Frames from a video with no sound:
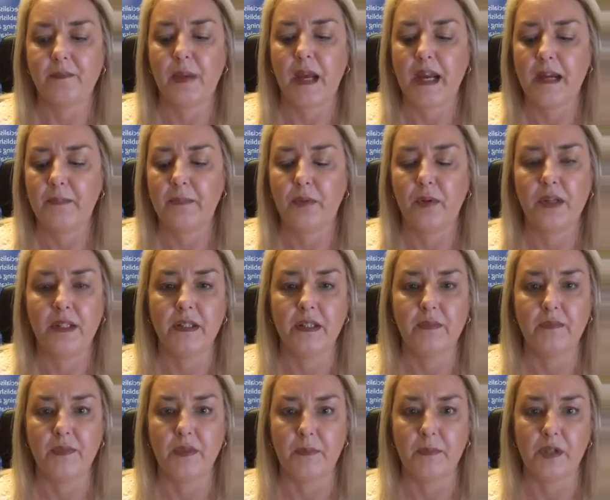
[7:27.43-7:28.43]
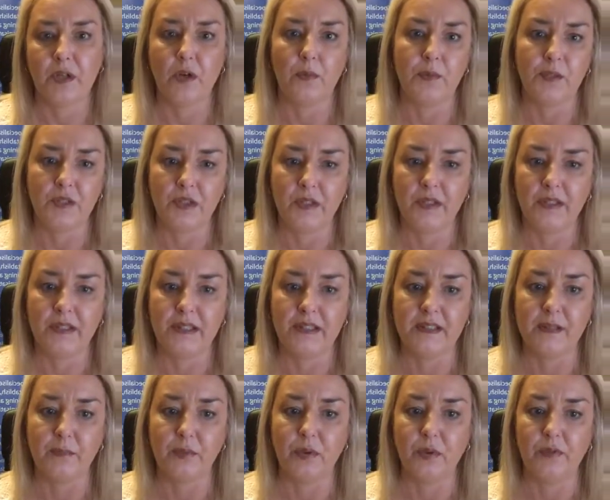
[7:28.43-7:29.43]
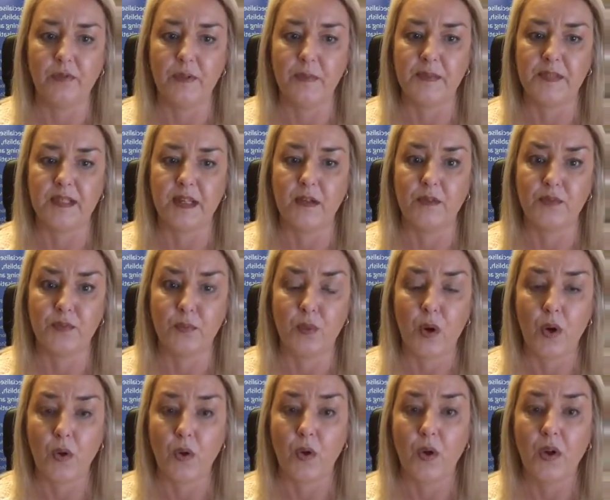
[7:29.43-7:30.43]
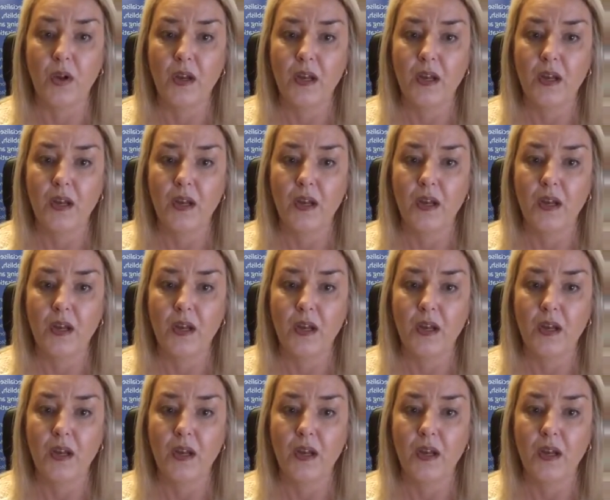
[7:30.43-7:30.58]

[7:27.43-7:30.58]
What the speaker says: paper and give them the opportunity to prove themselves wrong.